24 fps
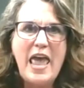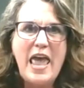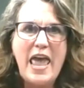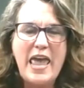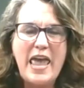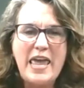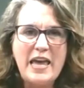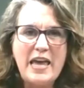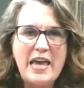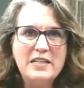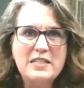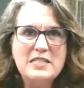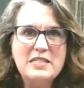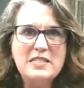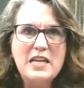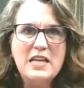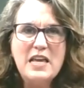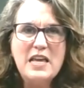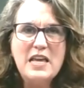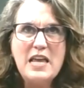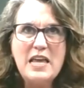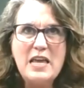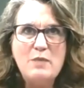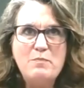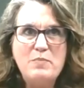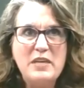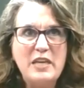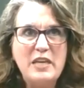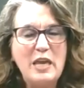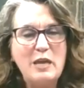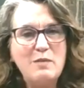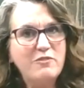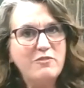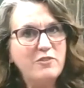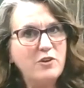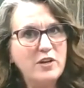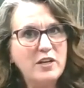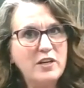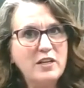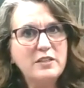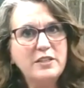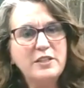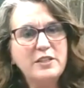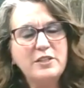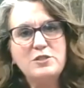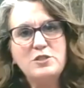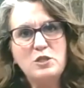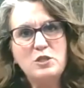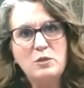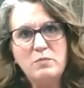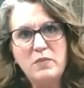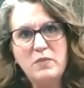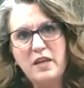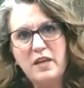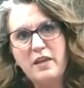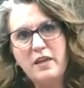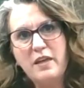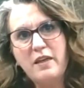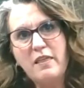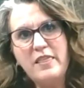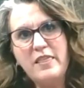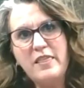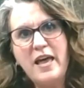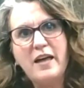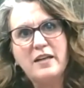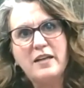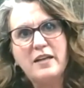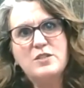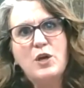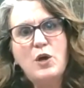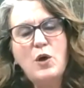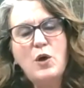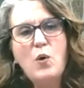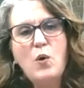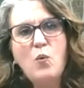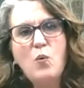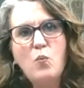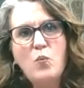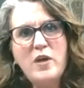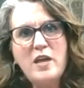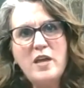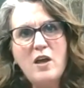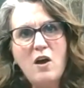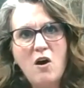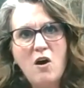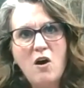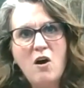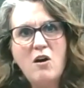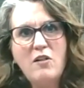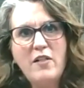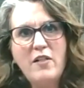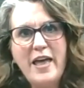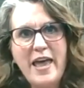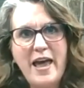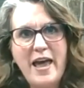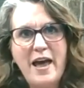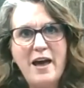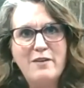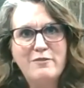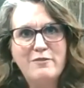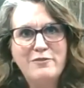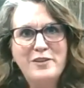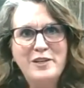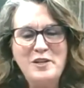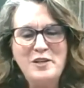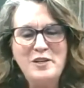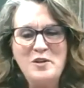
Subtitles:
And it became very clear to me that we all have